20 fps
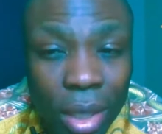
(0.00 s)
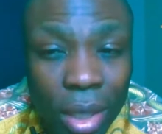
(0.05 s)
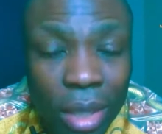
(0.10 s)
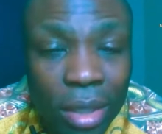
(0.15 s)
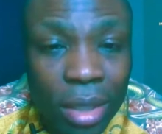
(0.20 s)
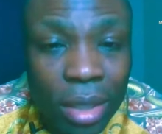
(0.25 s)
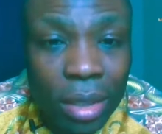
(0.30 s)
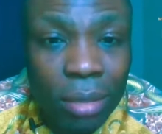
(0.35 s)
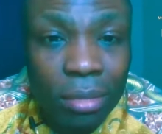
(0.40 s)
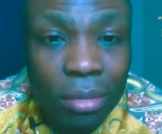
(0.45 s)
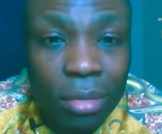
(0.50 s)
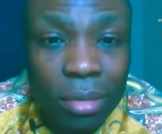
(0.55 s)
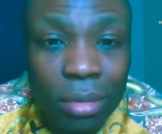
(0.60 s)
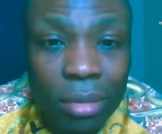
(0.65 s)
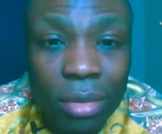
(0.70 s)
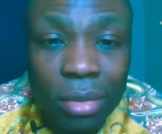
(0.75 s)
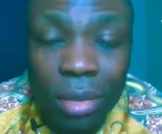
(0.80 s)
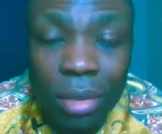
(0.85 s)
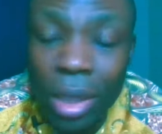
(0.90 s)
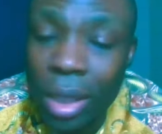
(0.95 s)

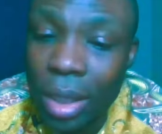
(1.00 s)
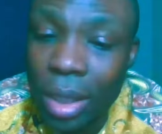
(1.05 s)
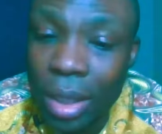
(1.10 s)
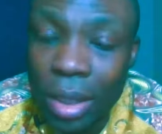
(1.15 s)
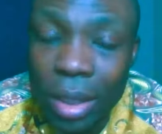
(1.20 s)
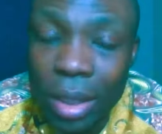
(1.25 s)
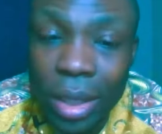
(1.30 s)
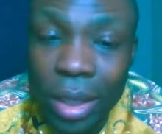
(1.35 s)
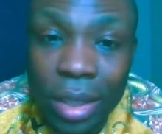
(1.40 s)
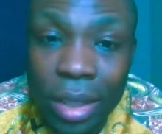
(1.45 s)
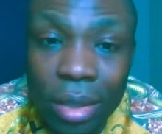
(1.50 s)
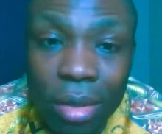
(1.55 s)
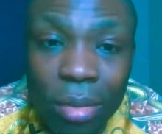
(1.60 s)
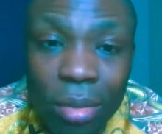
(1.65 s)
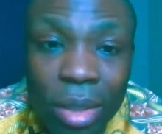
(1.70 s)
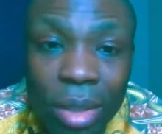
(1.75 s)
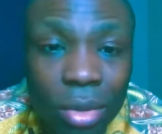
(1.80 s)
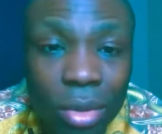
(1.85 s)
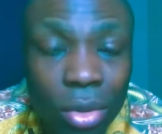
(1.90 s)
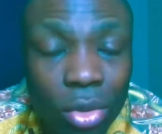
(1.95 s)
any
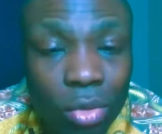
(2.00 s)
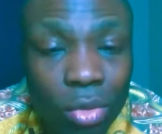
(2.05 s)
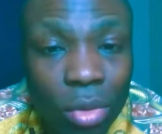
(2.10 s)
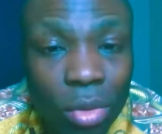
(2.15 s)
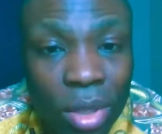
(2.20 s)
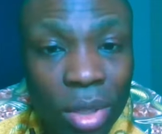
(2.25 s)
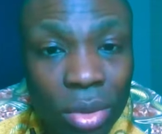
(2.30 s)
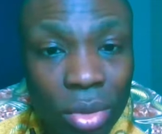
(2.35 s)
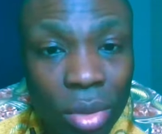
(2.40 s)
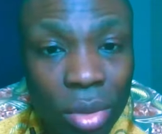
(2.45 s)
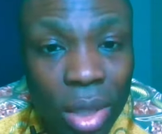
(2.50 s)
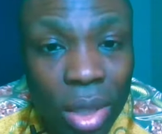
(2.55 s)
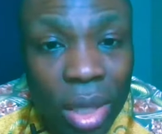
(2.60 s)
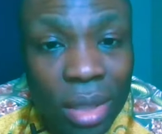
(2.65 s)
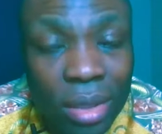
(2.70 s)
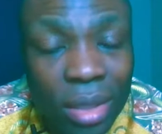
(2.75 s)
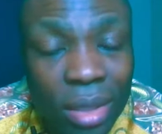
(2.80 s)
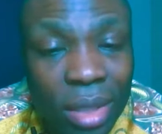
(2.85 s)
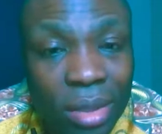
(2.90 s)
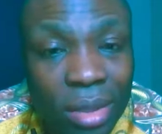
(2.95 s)
comment, or you want me to
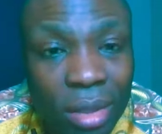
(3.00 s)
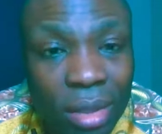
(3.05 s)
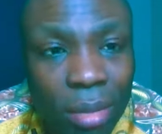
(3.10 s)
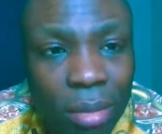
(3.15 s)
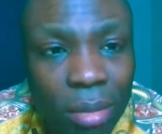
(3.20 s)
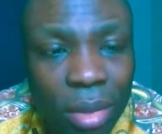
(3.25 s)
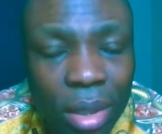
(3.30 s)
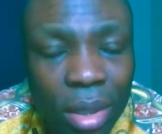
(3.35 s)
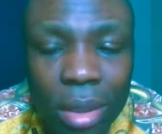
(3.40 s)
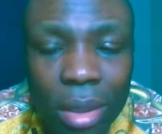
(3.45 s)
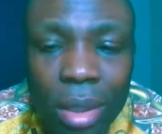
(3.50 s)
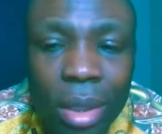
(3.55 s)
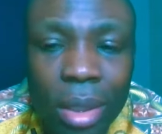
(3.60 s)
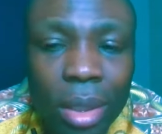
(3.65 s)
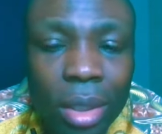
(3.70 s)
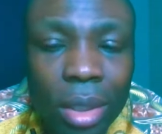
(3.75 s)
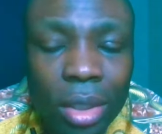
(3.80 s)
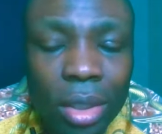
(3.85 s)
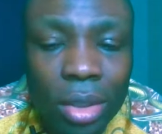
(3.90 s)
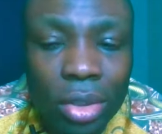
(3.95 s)
answer something,
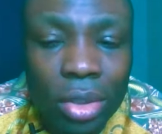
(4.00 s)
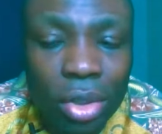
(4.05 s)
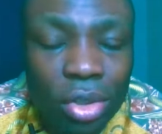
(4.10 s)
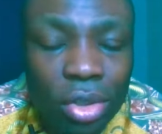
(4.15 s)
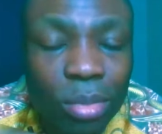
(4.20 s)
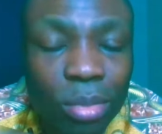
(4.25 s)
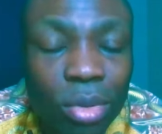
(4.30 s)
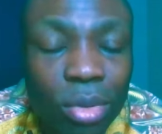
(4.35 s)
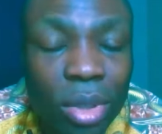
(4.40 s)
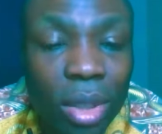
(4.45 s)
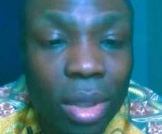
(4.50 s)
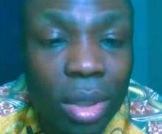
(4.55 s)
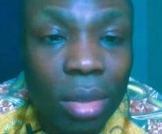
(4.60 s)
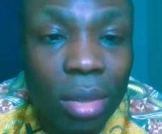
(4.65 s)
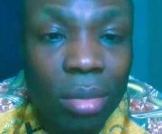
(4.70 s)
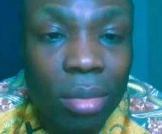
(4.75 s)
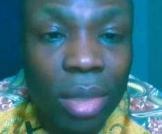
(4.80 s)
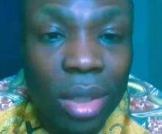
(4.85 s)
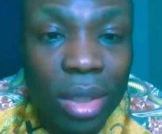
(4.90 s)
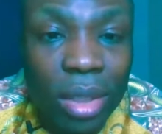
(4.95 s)
just put the
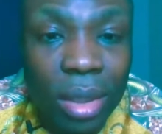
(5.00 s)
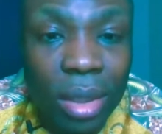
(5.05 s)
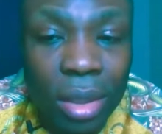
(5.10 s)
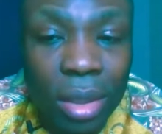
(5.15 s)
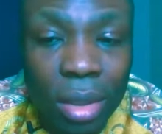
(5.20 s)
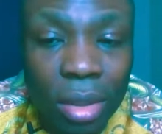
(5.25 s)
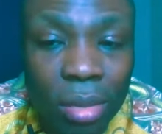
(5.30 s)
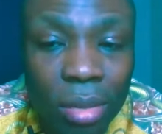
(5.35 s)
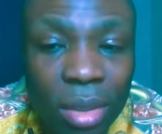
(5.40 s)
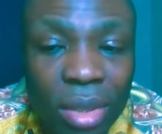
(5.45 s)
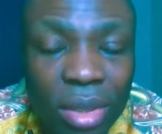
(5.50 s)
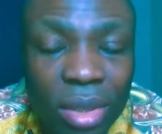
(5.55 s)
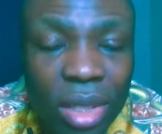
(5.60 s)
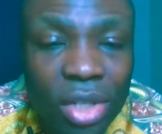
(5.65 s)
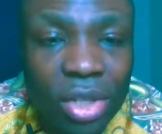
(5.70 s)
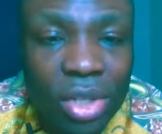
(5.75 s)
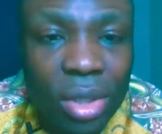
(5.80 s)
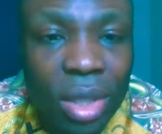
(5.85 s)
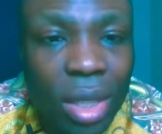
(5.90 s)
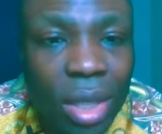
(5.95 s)
comment in the comment
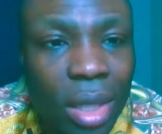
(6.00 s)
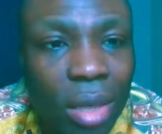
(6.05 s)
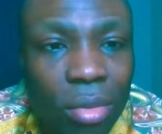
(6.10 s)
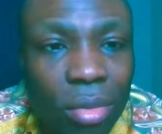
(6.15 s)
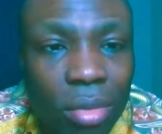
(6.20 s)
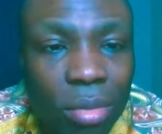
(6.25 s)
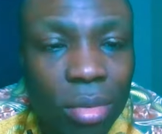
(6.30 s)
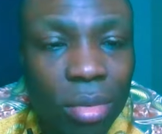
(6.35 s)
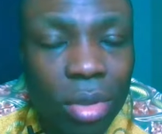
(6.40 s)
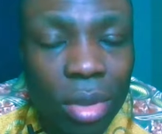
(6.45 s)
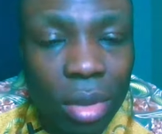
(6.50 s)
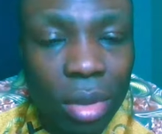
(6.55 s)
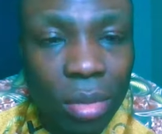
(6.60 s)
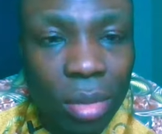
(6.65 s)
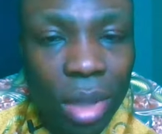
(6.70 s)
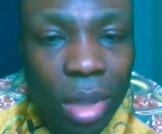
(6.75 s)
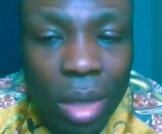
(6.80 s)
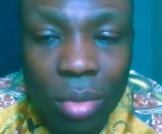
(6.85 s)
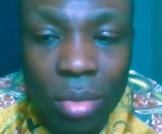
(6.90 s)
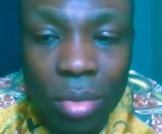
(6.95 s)
section and
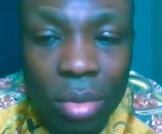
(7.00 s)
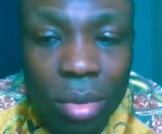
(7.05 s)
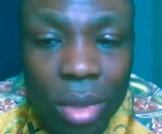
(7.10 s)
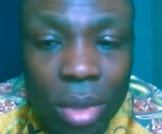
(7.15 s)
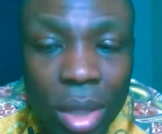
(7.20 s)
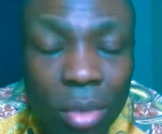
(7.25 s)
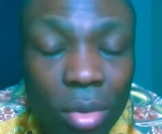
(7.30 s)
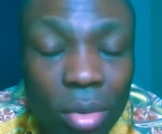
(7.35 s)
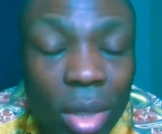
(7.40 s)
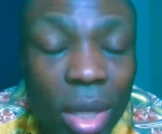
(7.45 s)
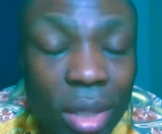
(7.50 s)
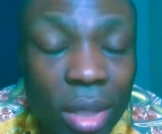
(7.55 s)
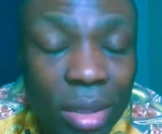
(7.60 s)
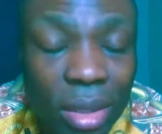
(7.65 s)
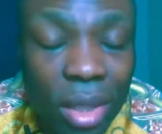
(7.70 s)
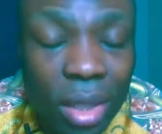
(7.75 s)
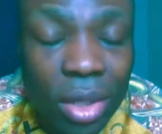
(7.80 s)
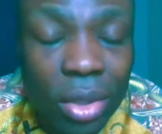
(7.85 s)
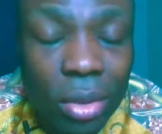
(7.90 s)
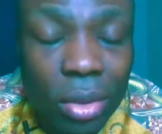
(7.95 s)
I will
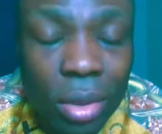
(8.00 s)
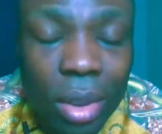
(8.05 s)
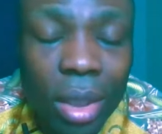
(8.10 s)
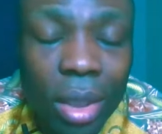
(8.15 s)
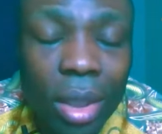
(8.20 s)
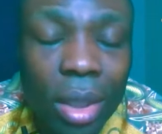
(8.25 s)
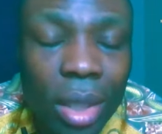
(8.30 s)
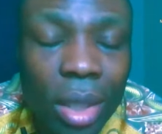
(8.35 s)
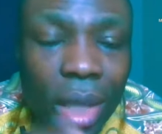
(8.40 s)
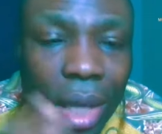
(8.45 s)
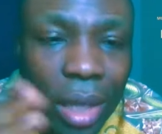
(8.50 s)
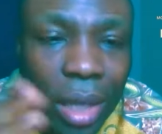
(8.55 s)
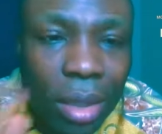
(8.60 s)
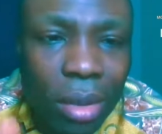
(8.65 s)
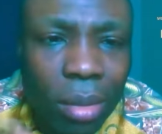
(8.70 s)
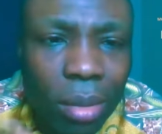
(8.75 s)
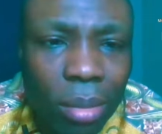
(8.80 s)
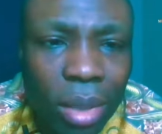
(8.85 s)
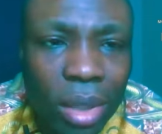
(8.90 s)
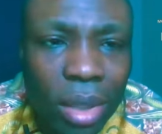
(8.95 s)
answer you. And
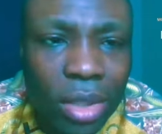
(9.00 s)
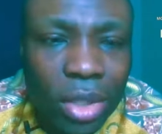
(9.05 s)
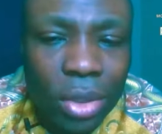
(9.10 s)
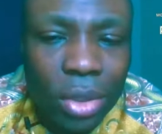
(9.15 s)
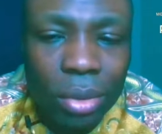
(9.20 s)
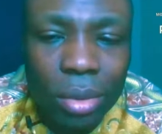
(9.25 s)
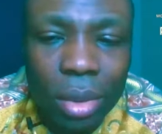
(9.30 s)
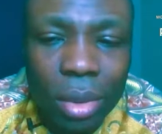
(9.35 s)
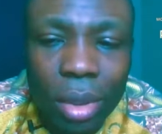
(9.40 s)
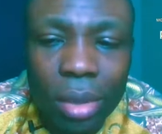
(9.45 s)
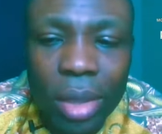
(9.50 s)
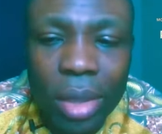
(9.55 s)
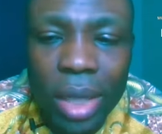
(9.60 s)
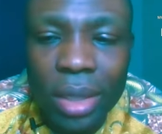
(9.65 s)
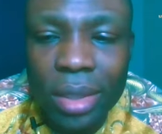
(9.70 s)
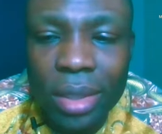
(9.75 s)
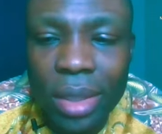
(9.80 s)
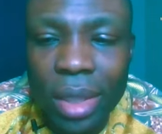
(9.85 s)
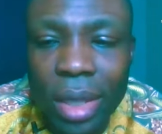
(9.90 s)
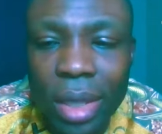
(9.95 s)
God bless you. All
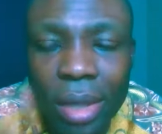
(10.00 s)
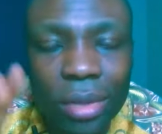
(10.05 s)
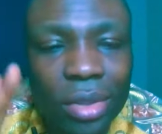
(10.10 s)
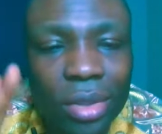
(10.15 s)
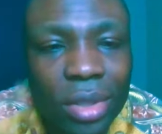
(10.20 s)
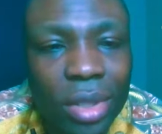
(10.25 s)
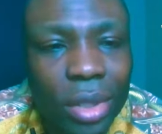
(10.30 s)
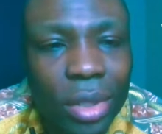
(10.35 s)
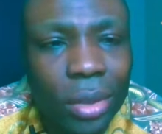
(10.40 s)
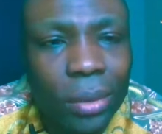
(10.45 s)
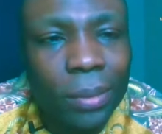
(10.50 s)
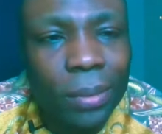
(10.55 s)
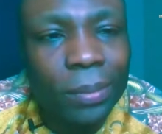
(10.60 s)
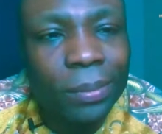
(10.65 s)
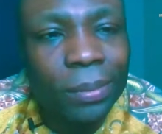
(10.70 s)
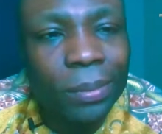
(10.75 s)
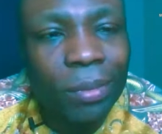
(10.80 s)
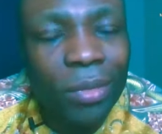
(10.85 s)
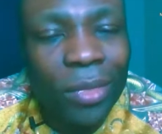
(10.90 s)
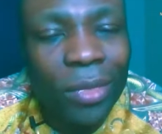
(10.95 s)
right, I'll see you.
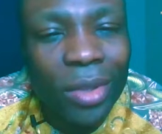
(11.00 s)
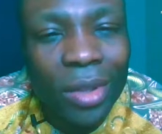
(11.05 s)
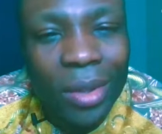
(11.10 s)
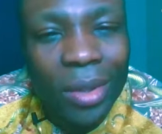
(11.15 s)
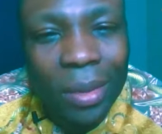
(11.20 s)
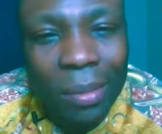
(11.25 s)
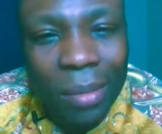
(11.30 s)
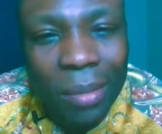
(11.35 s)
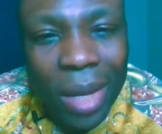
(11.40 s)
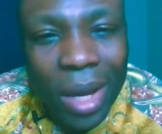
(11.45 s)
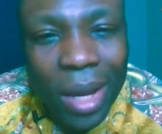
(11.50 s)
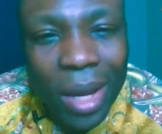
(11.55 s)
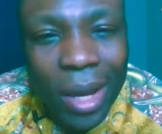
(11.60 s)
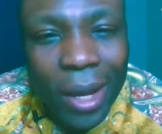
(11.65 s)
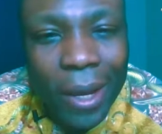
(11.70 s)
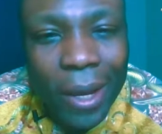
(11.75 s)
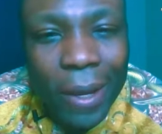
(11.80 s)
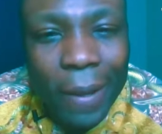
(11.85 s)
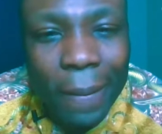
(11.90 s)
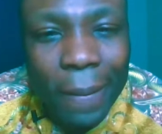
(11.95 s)

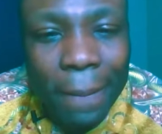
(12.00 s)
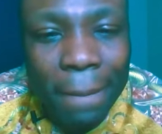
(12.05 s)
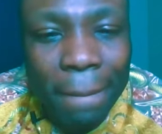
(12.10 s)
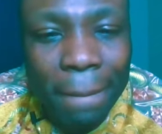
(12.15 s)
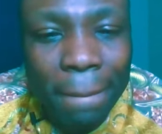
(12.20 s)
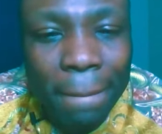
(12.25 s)
Bye.